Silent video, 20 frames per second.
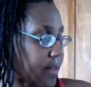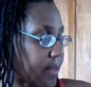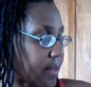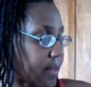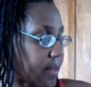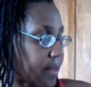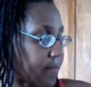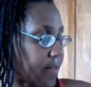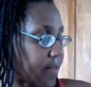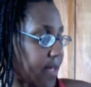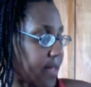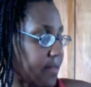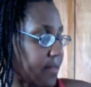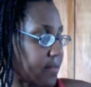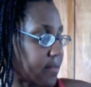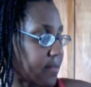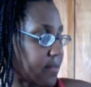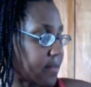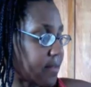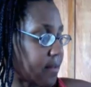
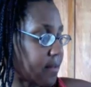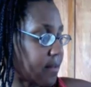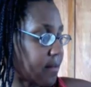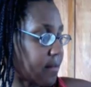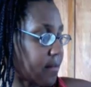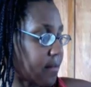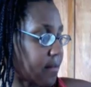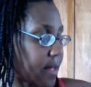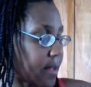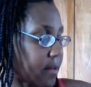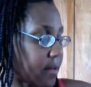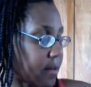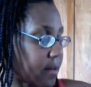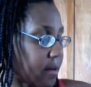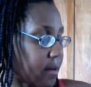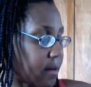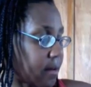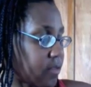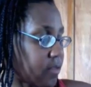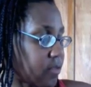events like
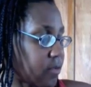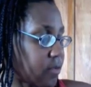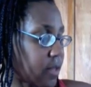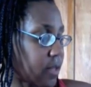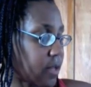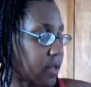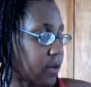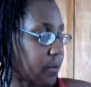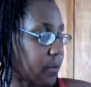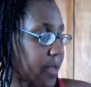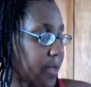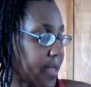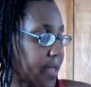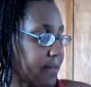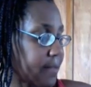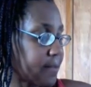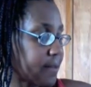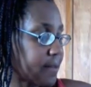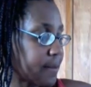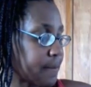soiling your
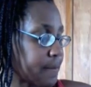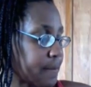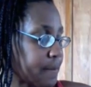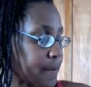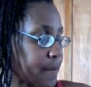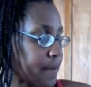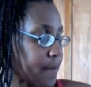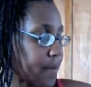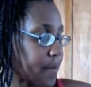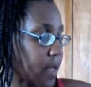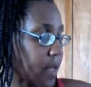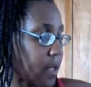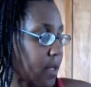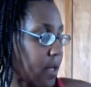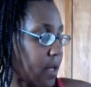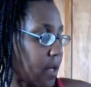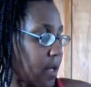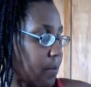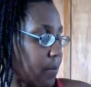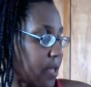pants,
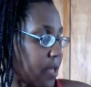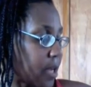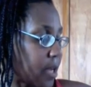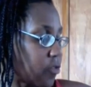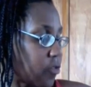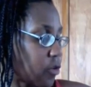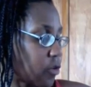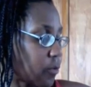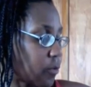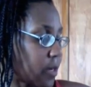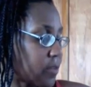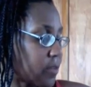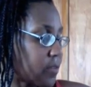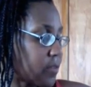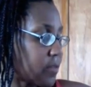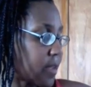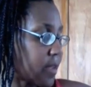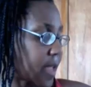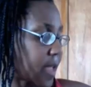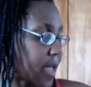potential
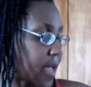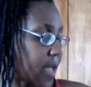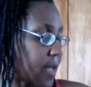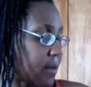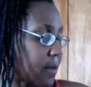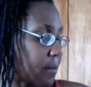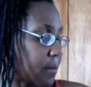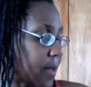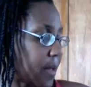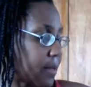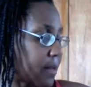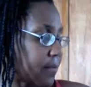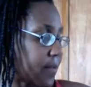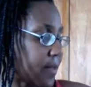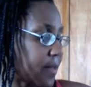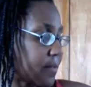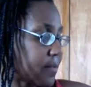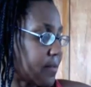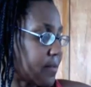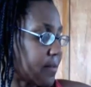risks and
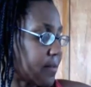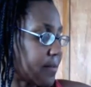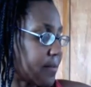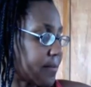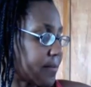benefits,